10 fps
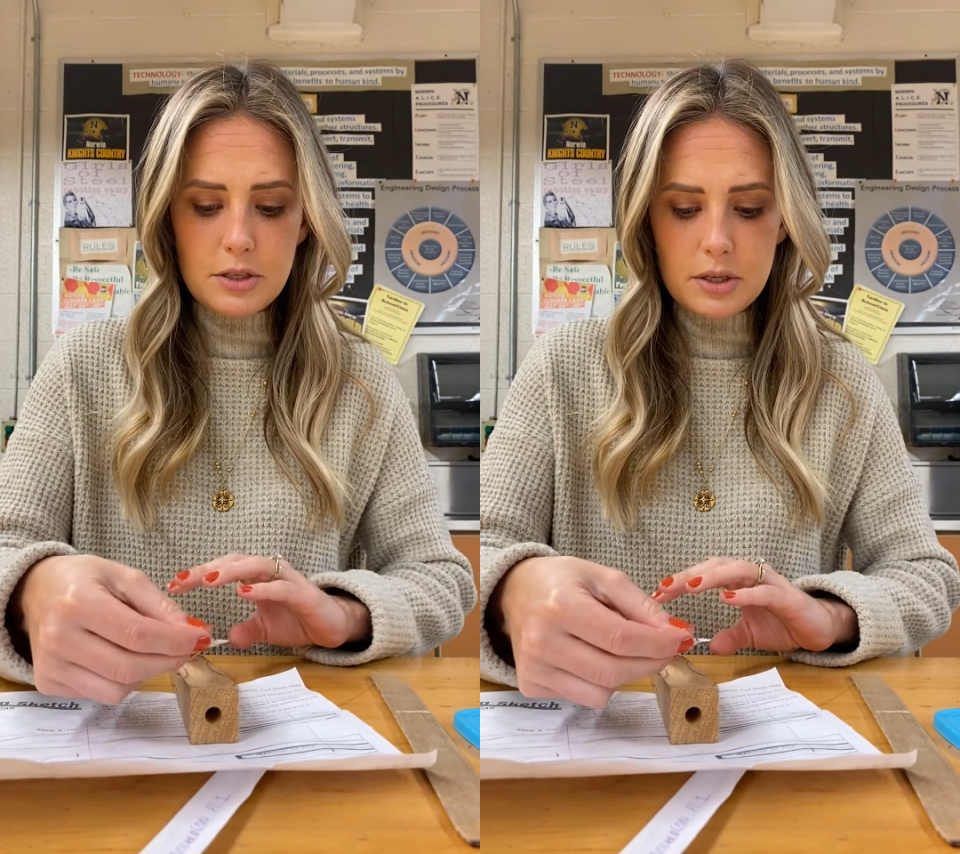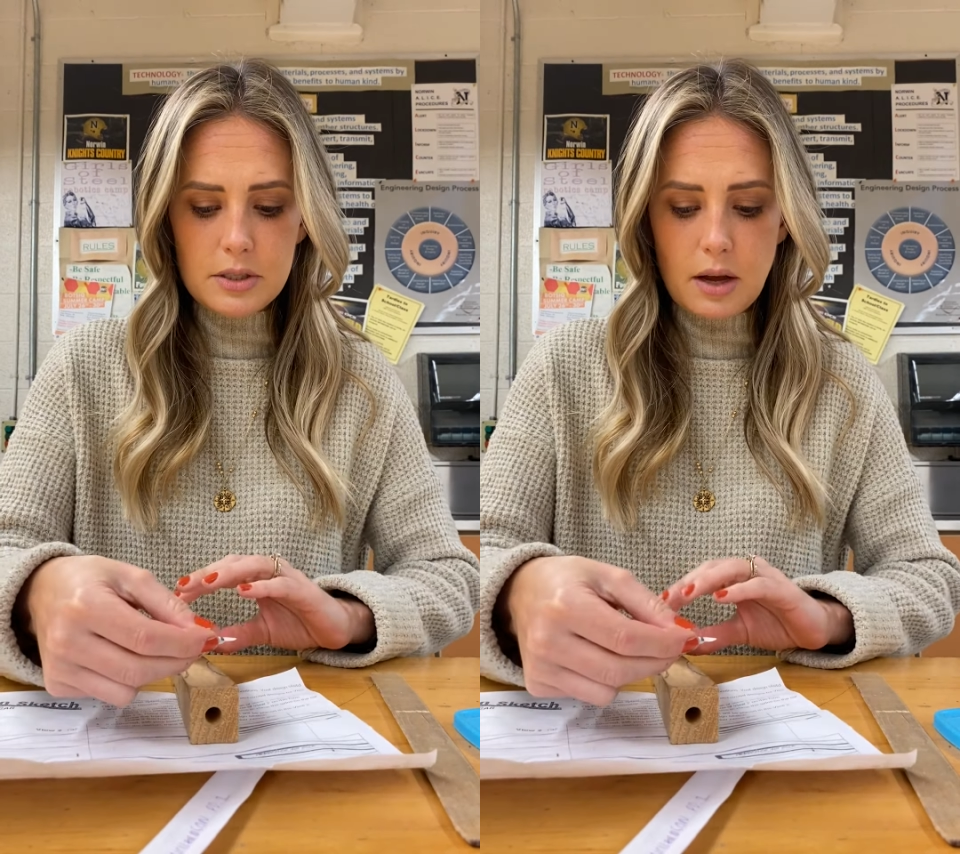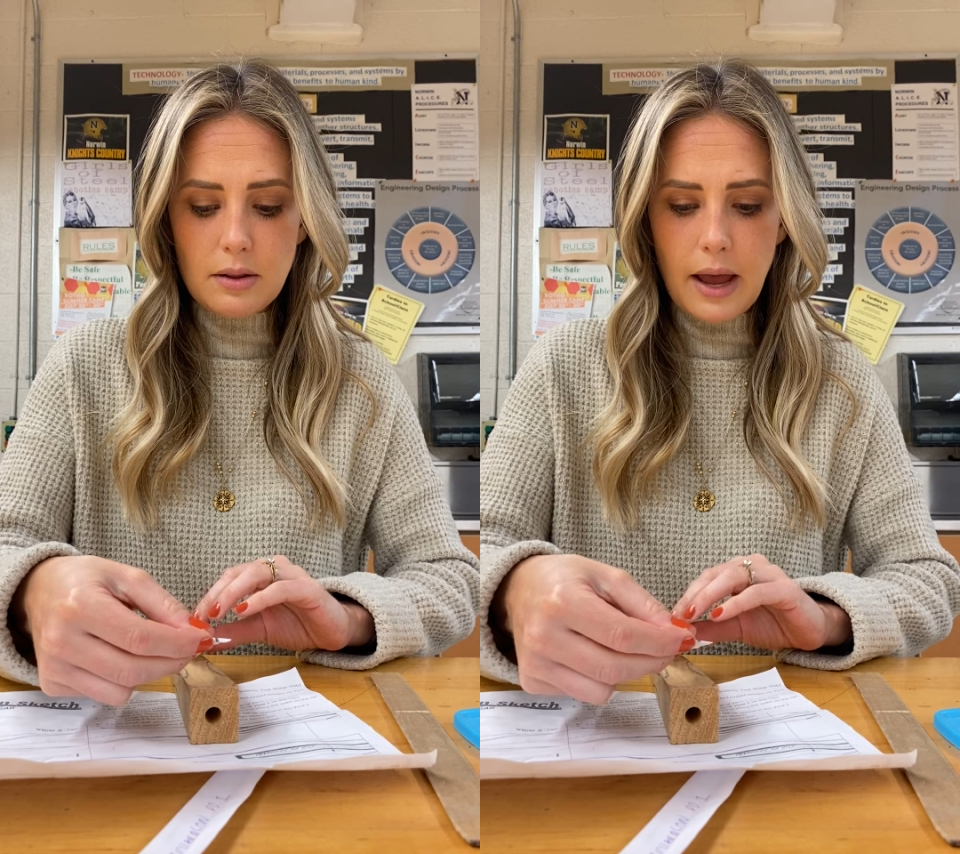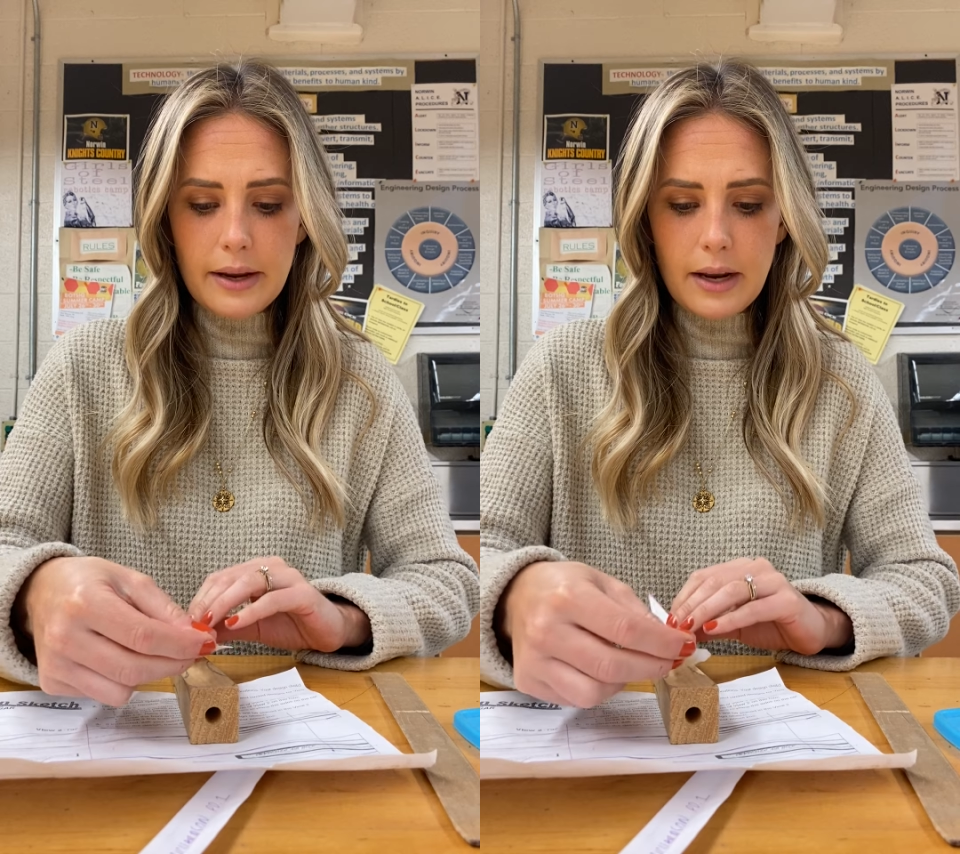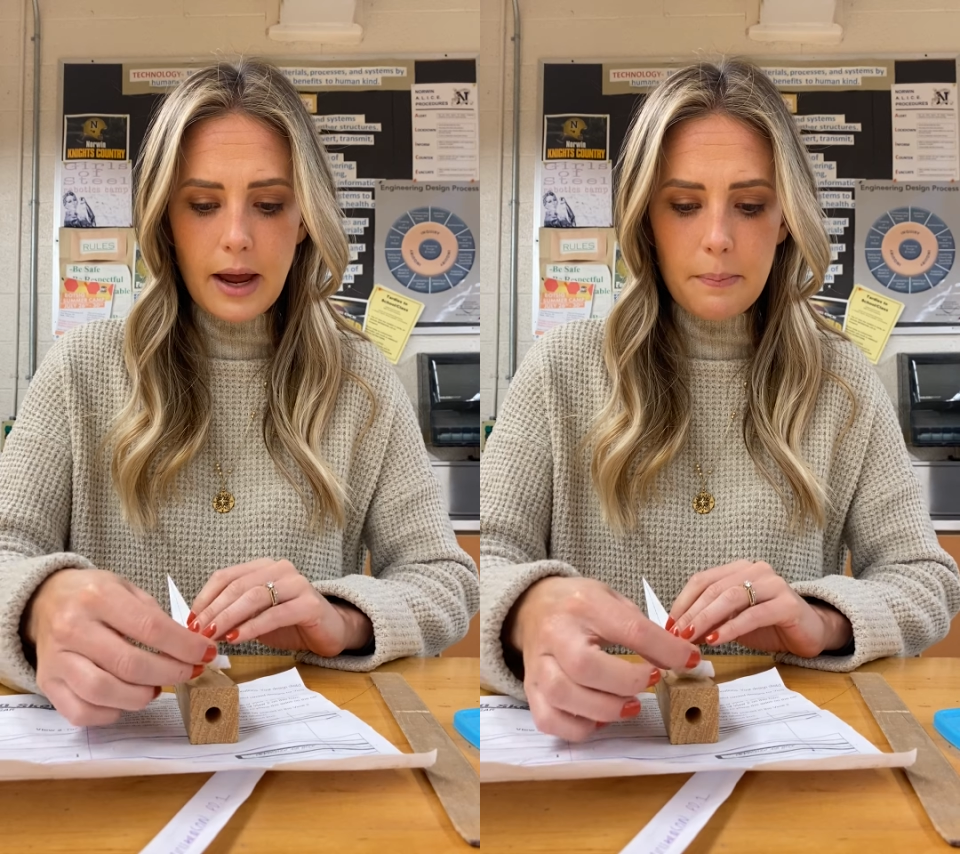sure it's all
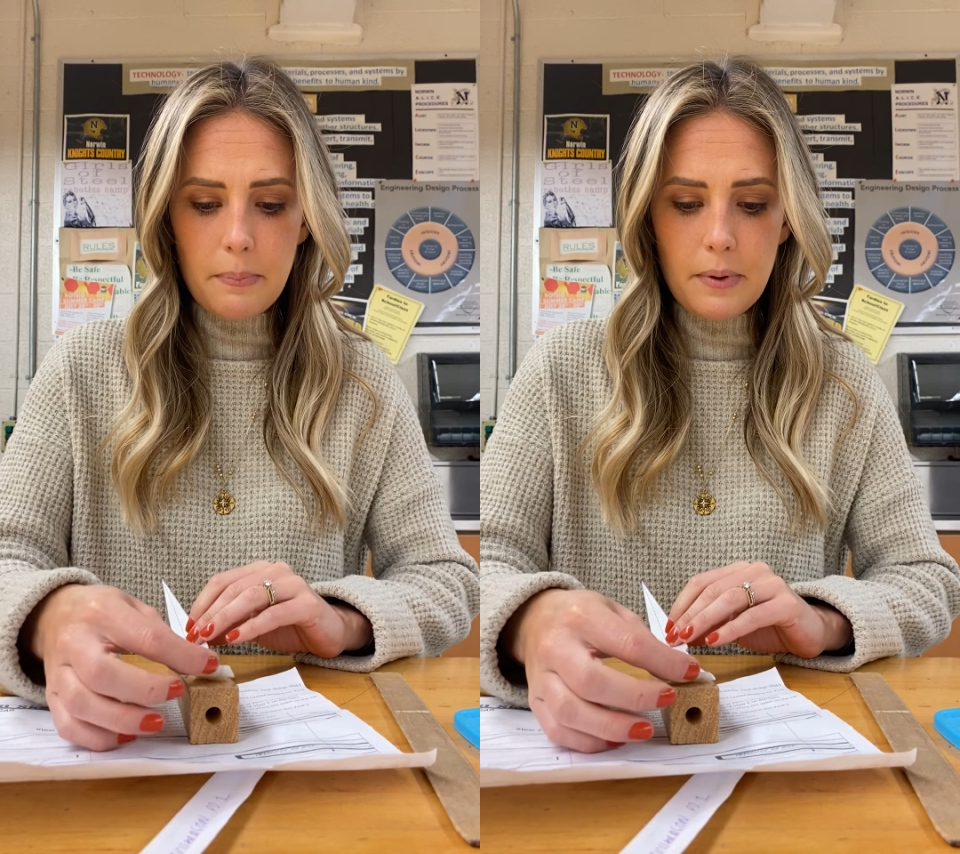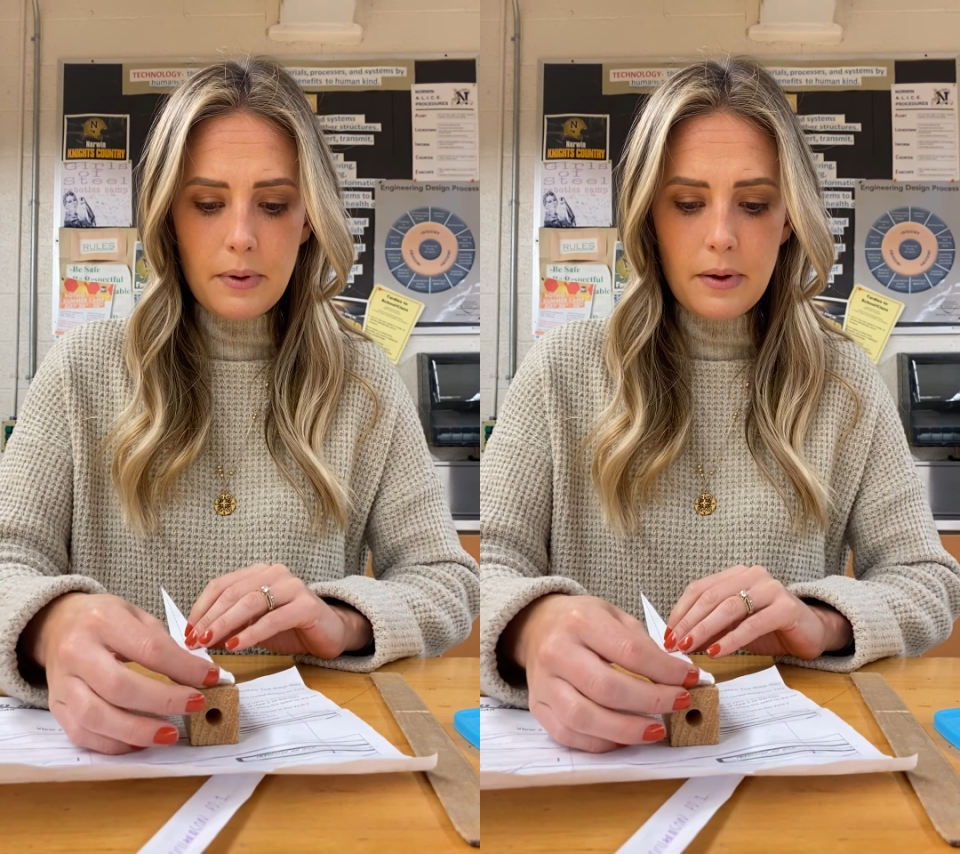lined up.